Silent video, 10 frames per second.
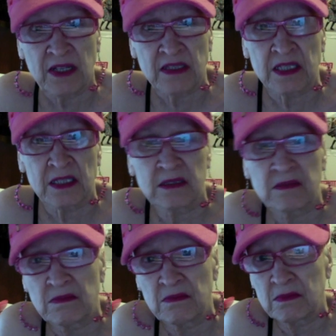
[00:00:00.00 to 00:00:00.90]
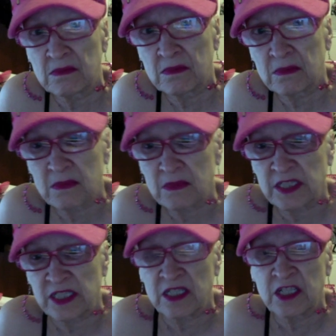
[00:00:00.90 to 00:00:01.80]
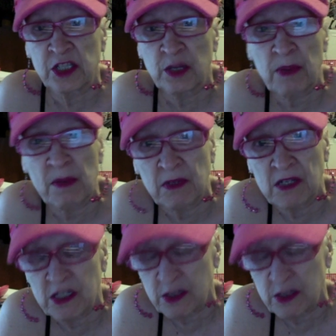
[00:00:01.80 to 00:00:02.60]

that sadistic people did to